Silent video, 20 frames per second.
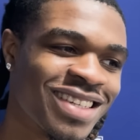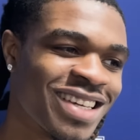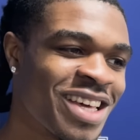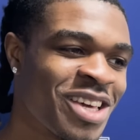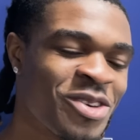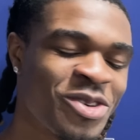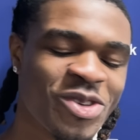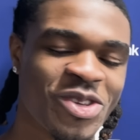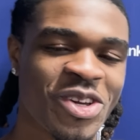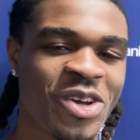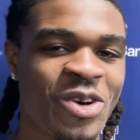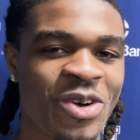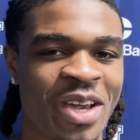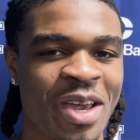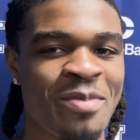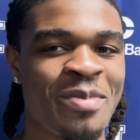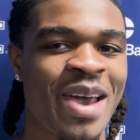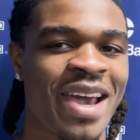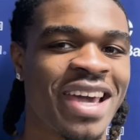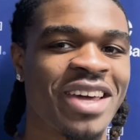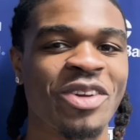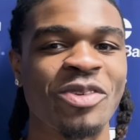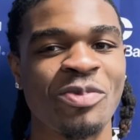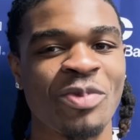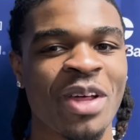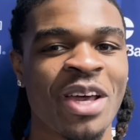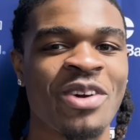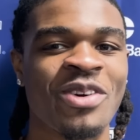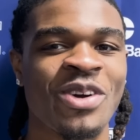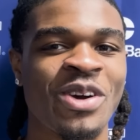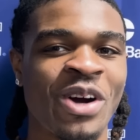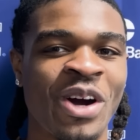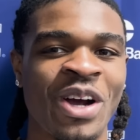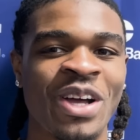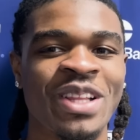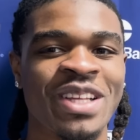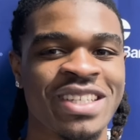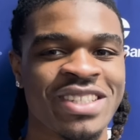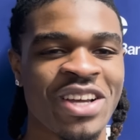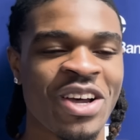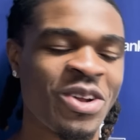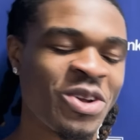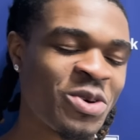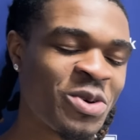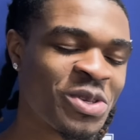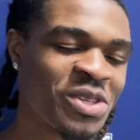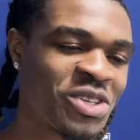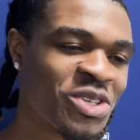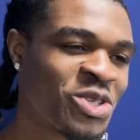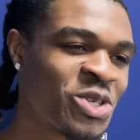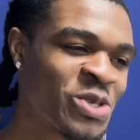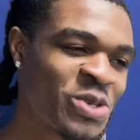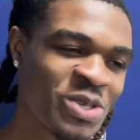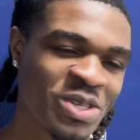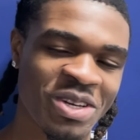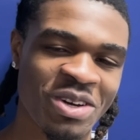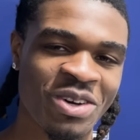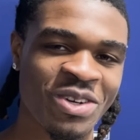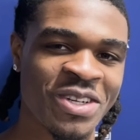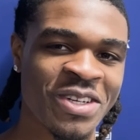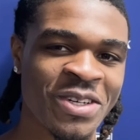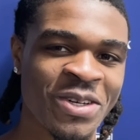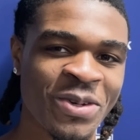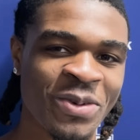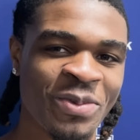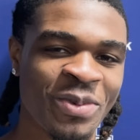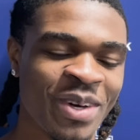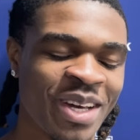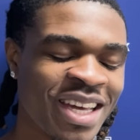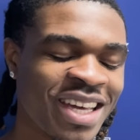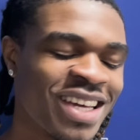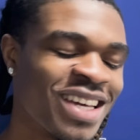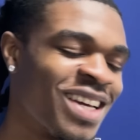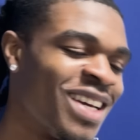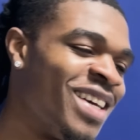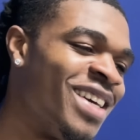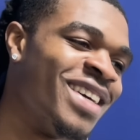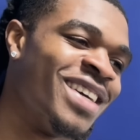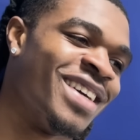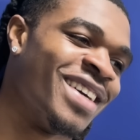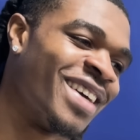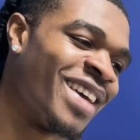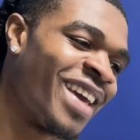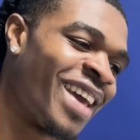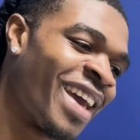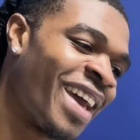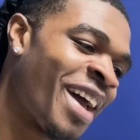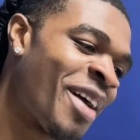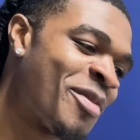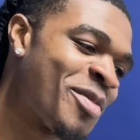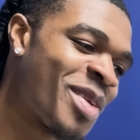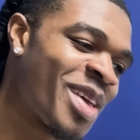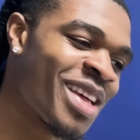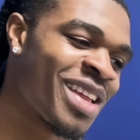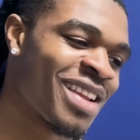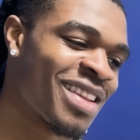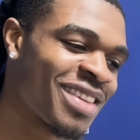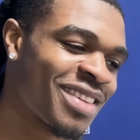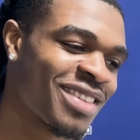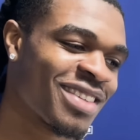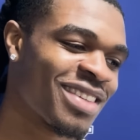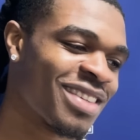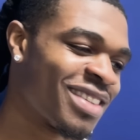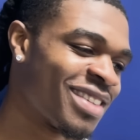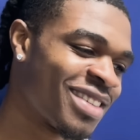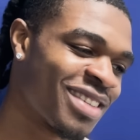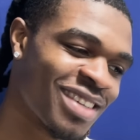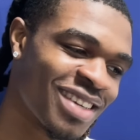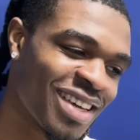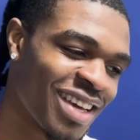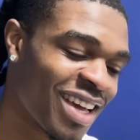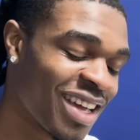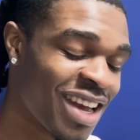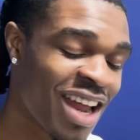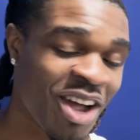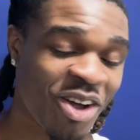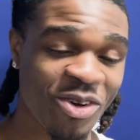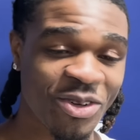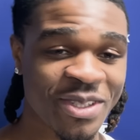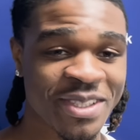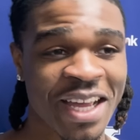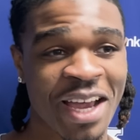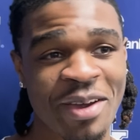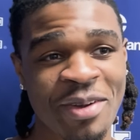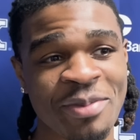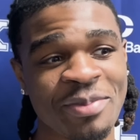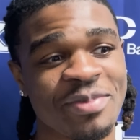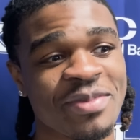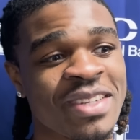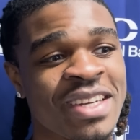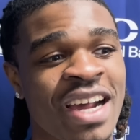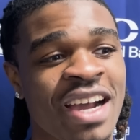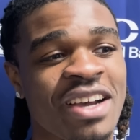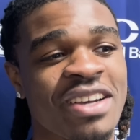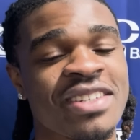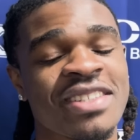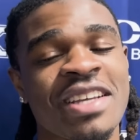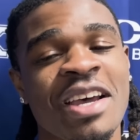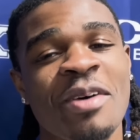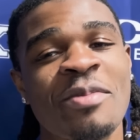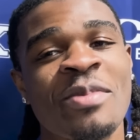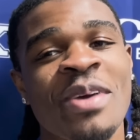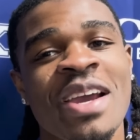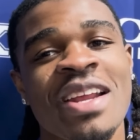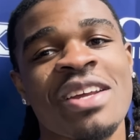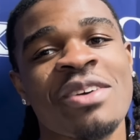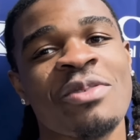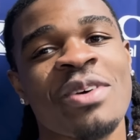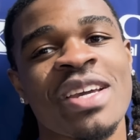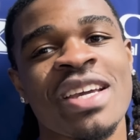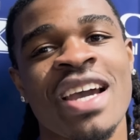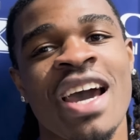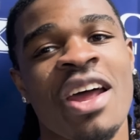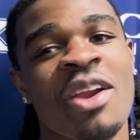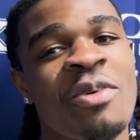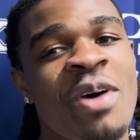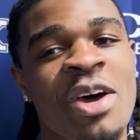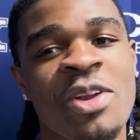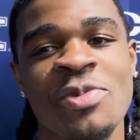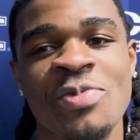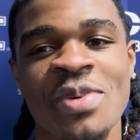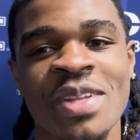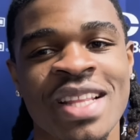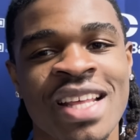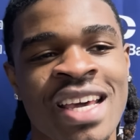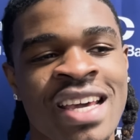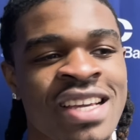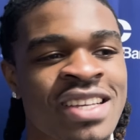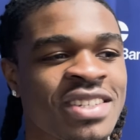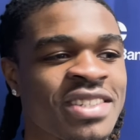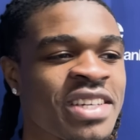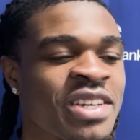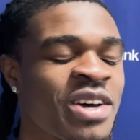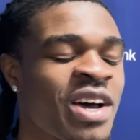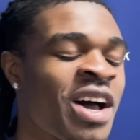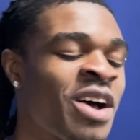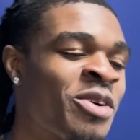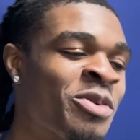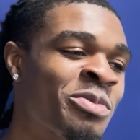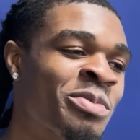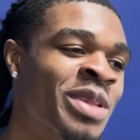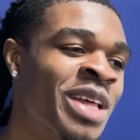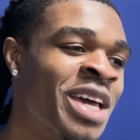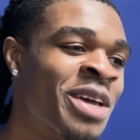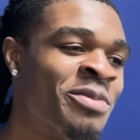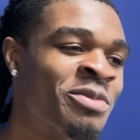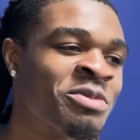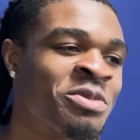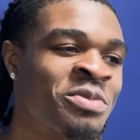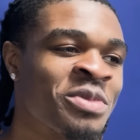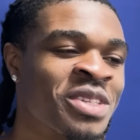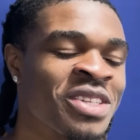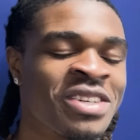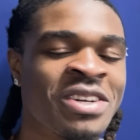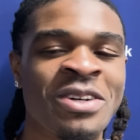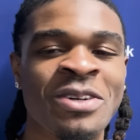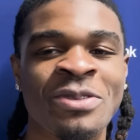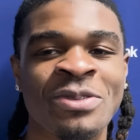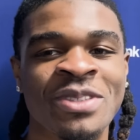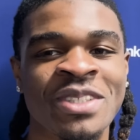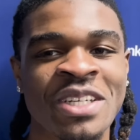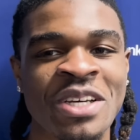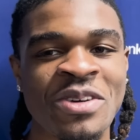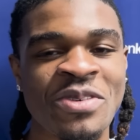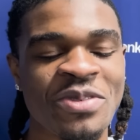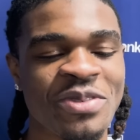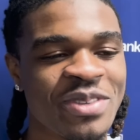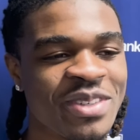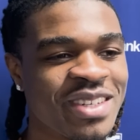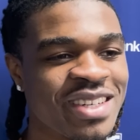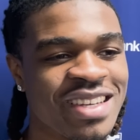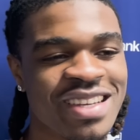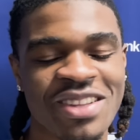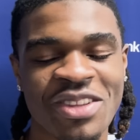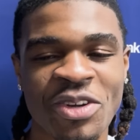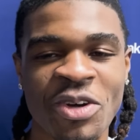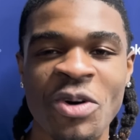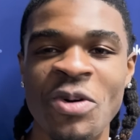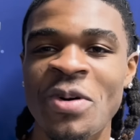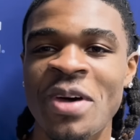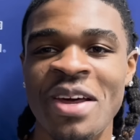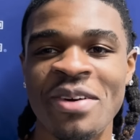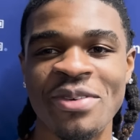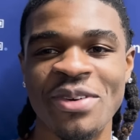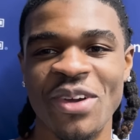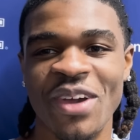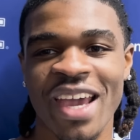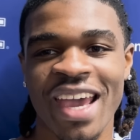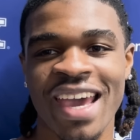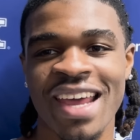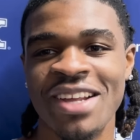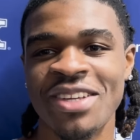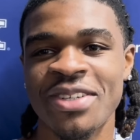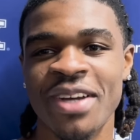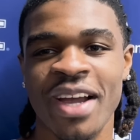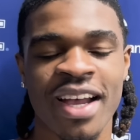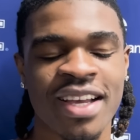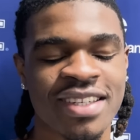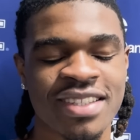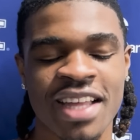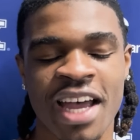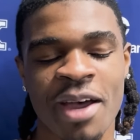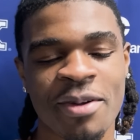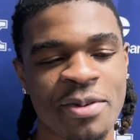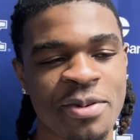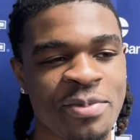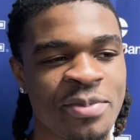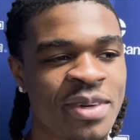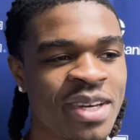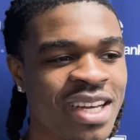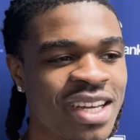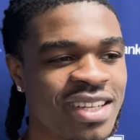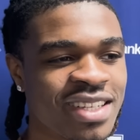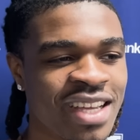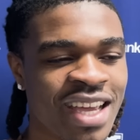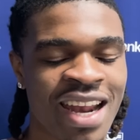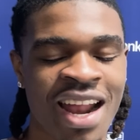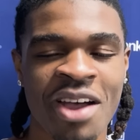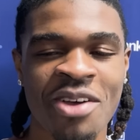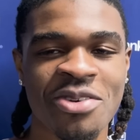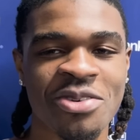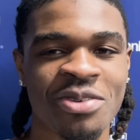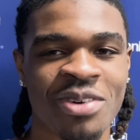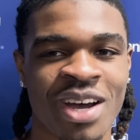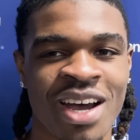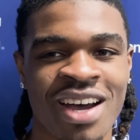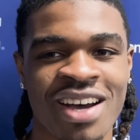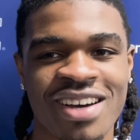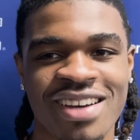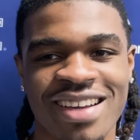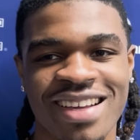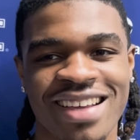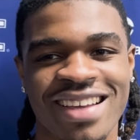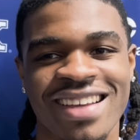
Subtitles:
he wasn't going to get back in the play regardless. I don't know what the shoe was going to do, but, yeah, I mean, not going to stop. You're not going to stop Brandon when he got a wide open lane, so I don't blame him in terms of doing whatever you can to try and stop him. But yeah, that was wild.